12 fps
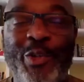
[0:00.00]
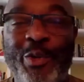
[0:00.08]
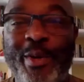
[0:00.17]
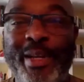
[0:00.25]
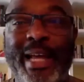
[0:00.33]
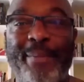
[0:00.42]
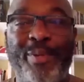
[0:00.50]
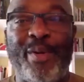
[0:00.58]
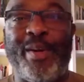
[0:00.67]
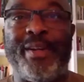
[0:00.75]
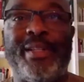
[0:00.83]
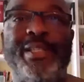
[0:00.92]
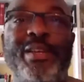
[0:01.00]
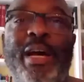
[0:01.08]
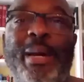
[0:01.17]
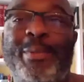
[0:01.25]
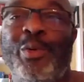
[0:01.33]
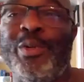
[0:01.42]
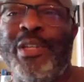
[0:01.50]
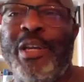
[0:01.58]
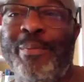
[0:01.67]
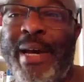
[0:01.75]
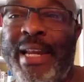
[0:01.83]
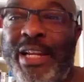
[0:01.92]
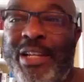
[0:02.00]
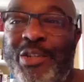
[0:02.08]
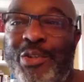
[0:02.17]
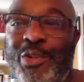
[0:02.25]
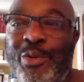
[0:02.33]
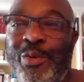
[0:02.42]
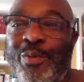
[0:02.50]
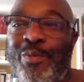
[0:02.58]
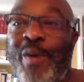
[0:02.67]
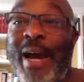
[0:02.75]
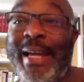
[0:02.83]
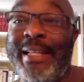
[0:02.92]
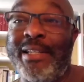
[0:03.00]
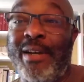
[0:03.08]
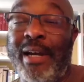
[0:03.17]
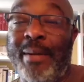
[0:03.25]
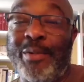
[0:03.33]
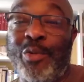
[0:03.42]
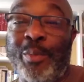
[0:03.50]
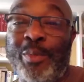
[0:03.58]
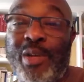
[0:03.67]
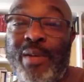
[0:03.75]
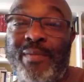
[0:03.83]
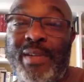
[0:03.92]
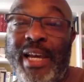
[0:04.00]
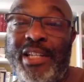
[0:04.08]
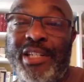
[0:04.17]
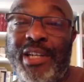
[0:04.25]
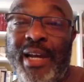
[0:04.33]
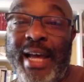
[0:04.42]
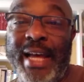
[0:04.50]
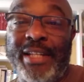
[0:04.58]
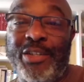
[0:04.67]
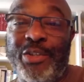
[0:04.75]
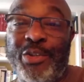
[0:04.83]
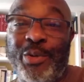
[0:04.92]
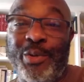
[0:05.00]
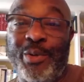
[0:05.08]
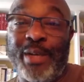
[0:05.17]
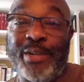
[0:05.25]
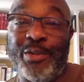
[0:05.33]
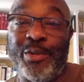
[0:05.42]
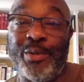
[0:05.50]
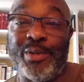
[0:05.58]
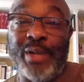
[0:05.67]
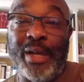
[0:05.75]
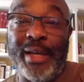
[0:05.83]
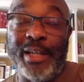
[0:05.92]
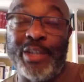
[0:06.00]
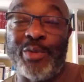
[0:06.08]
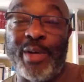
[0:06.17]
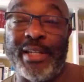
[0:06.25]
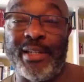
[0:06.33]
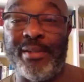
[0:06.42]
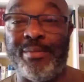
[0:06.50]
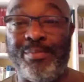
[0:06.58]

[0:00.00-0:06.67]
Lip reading: during that period of time, you also managed to find time to observe nature and to start illustrating.